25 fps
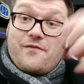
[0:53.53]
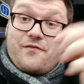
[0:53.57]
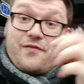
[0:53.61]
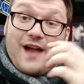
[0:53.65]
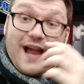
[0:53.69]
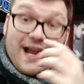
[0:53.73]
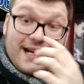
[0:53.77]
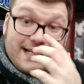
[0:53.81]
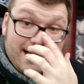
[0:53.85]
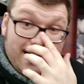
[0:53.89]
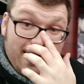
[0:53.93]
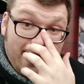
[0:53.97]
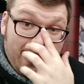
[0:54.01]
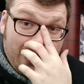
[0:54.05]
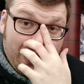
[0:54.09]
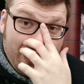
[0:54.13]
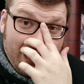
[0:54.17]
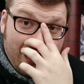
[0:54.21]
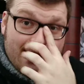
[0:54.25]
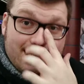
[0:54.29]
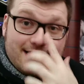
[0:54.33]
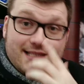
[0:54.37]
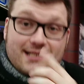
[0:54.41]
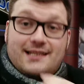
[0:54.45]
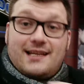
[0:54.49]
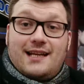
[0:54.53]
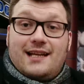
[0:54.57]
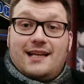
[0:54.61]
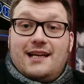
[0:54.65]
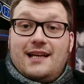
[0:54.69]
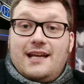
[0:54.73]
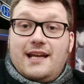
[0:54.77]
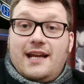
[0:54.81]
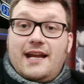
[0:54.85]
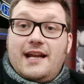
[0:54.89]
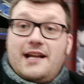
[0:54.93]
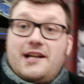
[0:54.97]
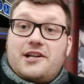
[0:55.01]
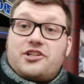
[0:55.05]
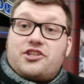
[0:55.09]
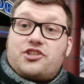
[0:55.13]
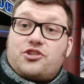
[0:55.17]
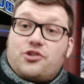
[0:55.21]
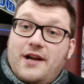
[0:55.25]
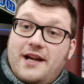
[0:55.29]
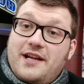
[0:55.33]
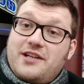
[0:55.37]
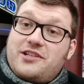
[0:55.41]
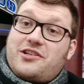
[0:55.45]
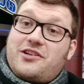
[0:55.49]
fact, it is, in a
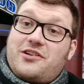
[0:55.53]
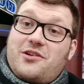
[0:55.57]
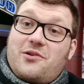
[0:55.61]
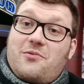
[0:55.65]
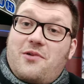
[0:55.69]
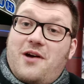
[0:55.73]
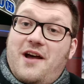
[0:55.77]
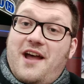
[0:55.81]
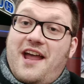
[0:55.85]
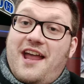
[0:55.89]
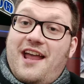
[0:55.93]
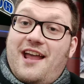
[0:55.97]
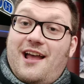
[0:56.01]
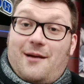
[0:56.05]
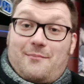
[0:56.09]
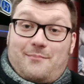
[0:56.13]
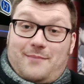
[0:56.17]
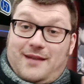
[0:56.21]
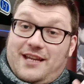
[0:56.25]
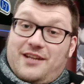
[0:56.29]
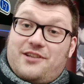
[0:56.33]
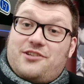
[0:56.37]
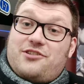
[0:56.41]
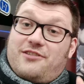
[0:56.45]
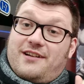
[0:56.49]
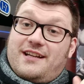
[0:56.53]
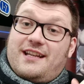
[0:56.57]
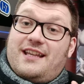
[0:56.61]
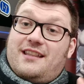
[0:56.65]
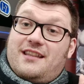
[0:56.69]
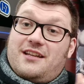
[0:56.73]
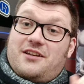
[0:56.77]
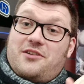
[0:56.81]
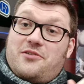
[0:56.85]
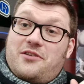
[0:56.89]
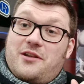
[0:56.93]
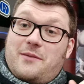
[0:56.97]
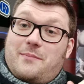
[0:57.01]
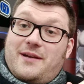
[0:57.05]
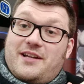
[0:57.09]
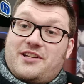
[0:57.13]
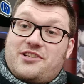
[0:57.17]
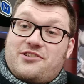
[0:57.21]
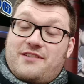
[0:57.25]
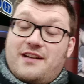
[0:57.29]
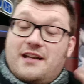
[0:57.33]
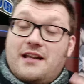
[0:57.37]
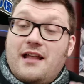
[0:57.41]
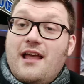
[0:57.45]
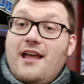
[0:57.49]
strange sort of way, I'm making sure I get the naughty
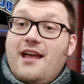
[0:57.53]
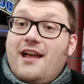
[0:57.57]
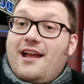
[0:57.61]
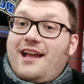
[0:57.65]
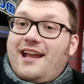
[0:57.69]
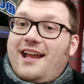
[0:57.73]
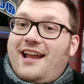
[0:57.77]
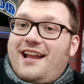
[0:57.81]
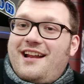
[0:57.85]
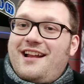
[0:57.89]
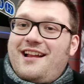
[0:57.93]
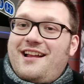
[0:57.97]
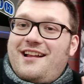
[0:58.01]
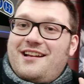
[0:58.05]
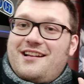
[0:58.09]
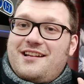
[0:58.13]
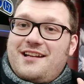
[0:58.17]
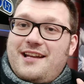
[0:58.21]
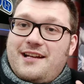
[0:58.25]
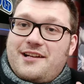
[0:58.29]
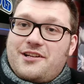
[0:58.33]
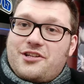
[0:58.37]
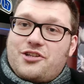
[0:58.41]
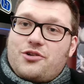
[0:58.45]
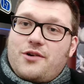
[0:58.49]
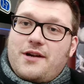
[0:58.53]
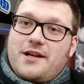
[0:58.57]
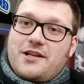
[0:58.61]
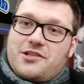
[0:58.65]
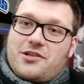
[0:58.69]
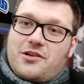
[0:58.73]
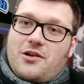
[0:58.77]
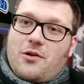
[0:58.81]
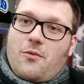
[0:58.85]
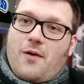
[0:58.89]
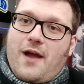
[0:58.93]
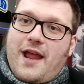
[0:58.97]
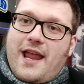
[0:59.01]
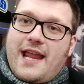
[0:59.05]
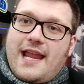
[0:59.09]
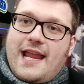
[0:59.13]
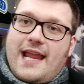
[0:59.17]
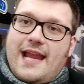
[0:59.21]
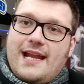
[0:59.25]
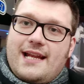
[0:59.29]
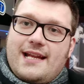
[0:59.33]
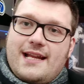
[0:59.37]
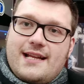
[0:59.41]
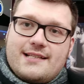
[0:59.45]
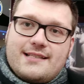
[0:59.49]
picture in a strange sort of way,
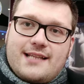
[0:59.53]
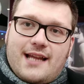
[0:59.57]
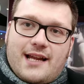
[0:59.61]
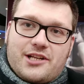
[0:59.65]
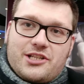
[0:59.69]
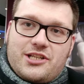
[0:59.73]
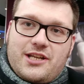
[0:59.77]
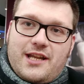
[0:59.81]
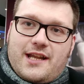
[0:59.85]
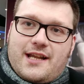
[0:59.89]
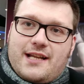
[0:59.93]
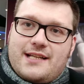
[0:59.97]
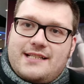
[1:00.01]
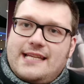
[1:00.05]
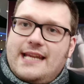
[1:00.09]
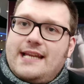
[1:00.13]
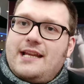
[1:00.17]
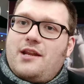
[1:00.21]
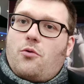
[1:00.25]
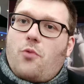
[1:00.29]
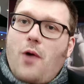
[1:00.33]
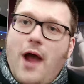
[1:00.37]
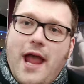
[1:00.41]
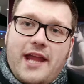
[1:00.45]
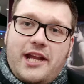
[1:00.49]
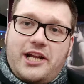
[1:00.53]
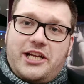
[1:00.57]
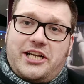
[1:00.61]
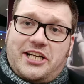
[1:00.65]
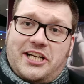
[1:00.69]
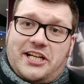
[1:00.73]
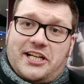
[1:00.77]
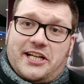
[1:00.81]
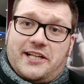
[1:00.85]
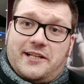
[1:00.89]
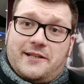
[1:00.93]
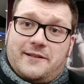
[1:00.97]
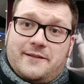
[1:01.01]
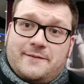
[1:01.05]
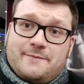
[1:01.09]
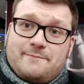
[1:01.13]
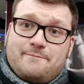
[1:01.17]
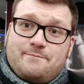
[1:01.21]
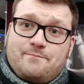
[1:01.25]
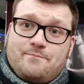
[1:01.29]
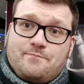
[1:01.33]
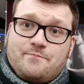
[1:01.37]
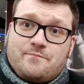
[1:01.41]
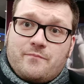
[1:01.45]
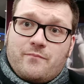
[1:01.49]
it is actually a continuation
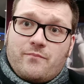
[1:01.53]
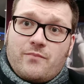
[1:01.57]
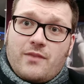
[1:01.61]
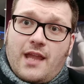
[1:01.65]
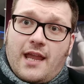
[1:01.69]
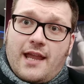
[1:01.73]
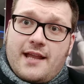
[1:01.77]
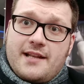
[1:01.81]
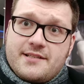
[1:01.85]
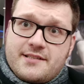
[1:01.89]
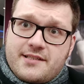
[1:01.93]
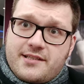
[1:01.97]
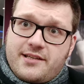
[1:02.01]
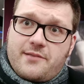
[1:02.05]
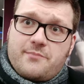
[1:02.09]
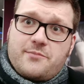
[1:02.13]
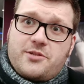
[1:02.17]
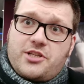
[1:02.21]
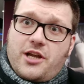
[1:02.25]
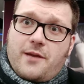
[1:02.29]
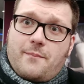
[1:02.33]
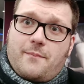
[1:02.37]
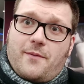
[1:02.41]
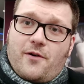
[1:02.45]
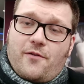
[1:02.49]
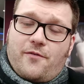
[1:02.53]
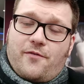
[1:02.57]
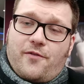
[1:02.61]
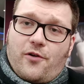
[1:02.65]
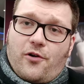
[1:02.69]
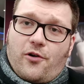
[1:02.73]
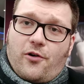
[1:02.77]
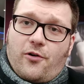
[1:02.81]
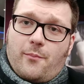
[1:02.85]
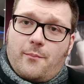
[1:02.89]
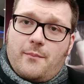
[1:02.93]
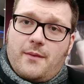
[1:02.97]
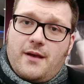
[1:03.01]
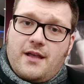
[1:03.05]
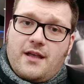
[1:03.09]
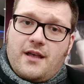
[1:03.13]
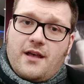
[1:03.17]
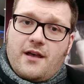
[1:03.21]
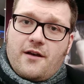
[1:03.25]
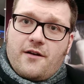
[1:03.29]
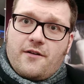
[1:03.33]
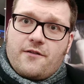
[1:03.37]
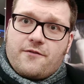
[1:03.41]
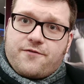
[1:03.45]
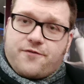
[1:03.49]
in some shape or form
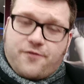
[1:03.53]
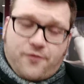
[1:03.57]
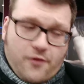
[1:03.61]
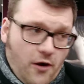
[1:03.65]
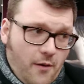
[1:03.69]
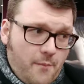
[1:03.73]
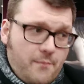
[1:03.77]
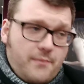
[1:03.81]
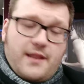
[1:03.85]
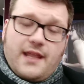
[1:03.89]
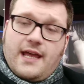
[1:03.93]
from